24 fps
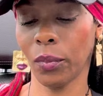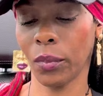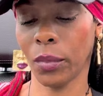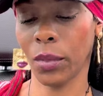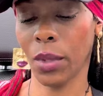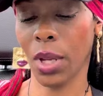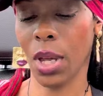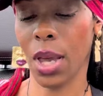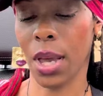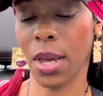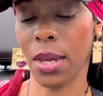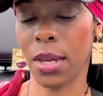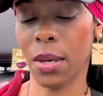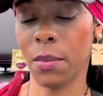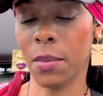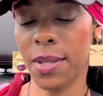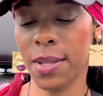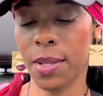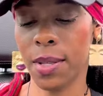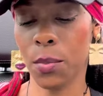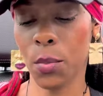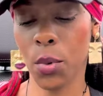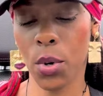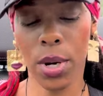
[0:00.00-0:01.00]
Okay, give me
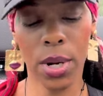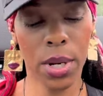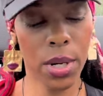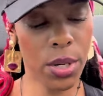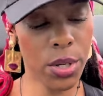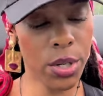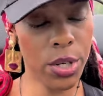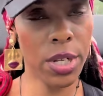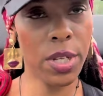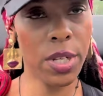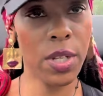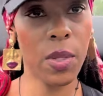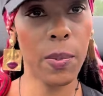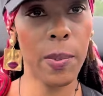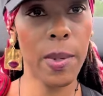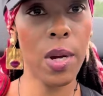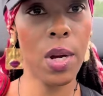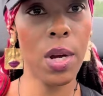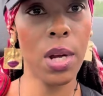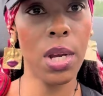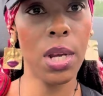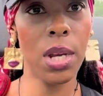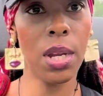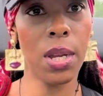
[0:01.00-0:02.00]
some more energy,
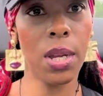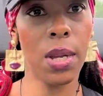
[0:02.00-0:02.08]
spirit.